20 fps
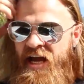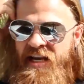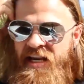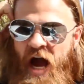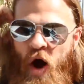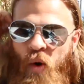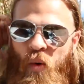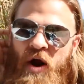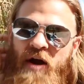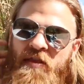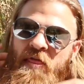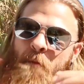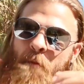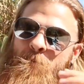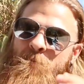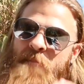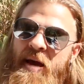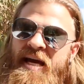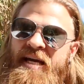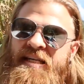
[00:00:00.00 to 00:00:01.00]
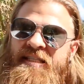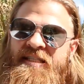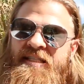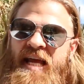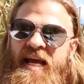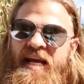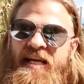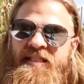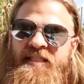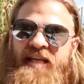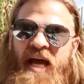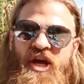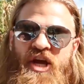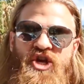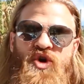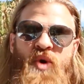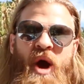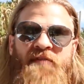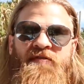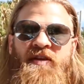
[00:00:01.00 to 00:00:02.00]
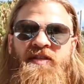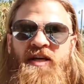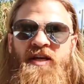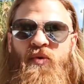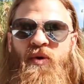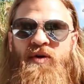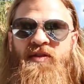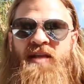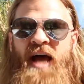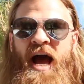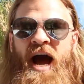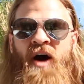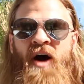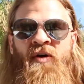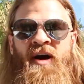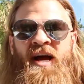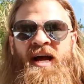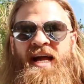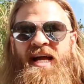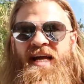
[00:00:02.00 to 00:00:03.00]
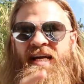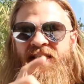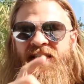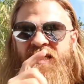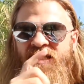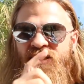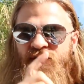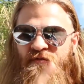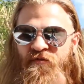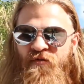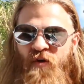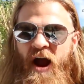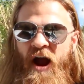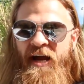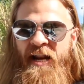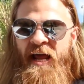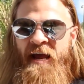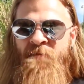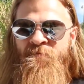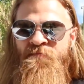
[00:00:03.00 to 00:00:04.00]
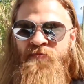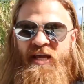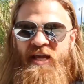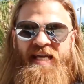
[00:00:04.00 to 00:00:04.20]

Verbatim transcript: Now, one of the biggest things that you have to deal with now is it's Friday,